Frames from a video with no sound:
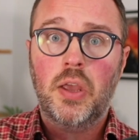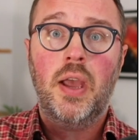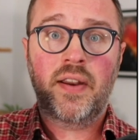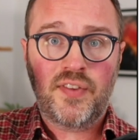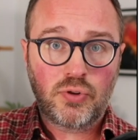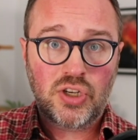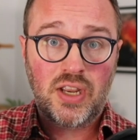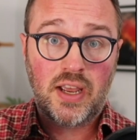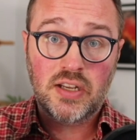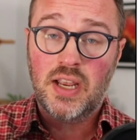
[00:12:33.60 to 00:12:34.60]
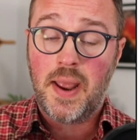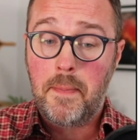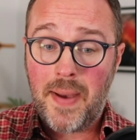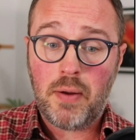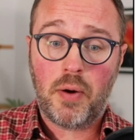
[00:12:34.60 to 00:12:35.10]
in future years, it
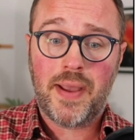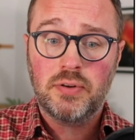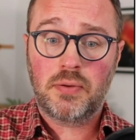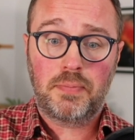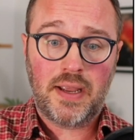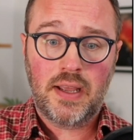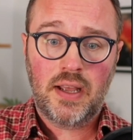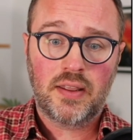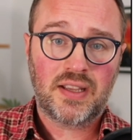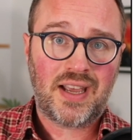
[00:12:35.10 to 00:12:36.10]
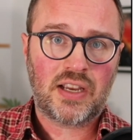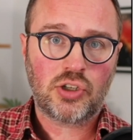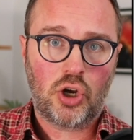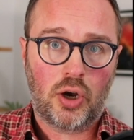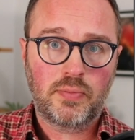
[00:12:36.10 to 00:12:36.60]
may well be able to beat the cash
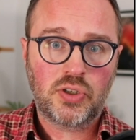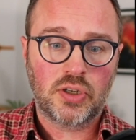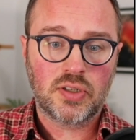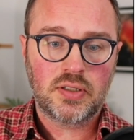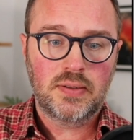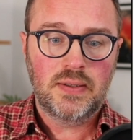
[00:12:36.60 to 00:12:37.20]
options.